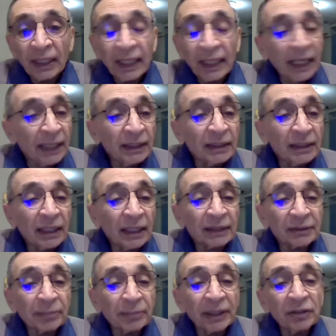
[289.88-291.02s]
And he'd asked
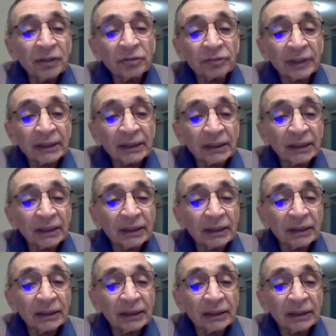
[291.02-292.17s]
many of us
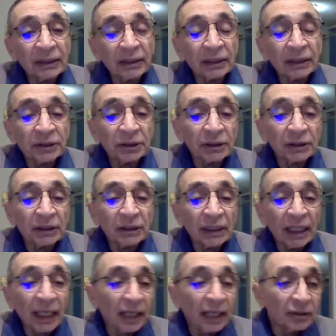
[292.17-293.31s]
in Karachi,
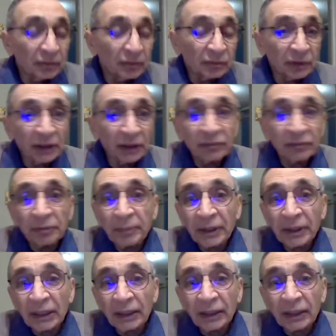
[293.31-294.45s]
and even
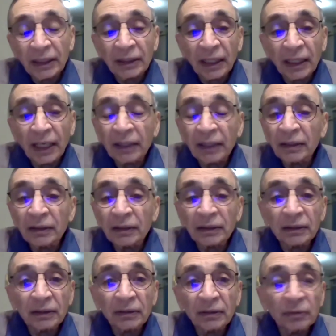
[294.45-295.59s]
me, and
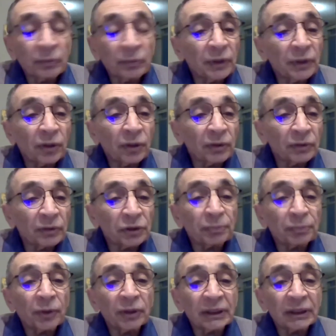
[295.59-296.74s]
we'd all
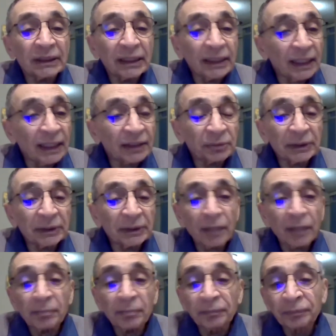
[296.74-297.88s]
responded saying, yes, we'd
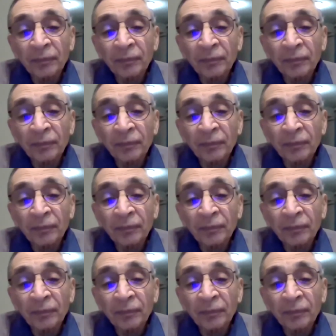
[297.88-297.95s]
come.